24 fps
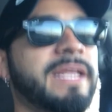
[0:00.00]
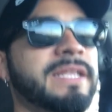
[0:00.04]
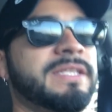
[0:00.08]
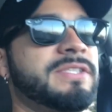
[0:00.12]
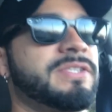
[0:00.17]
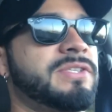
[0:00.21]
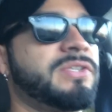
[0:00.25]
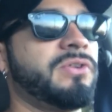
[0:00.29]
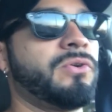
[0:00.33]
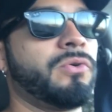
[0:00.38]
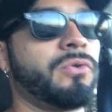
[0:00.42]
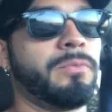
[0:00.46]

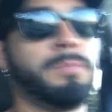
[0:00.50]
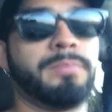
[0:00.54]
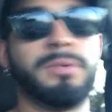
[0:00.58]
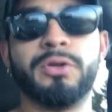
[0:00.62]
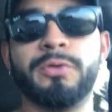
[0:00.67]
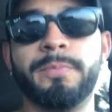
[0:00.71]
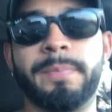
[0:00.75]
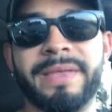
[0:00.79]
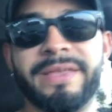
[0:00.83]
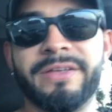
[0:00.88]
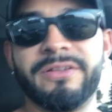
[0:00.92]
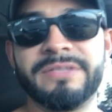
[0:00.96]
It's your
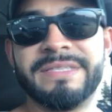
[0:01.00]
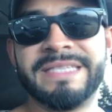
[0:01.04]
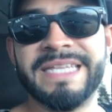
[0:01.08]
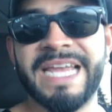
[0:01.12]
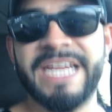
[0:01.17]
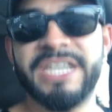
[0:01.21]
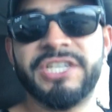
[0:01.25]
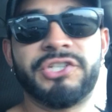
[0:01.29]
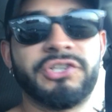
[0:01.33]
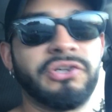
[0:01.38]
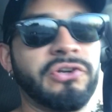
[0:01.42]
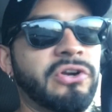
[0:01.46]
blue-pilled
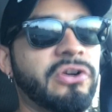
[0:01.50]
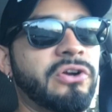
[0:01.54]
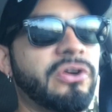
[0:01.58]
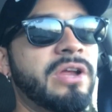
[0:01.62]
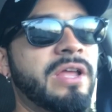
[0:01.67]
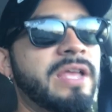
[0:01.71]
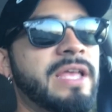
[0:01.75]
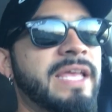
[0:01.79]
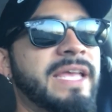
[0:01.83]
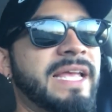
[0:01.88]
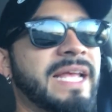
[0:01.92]
nature.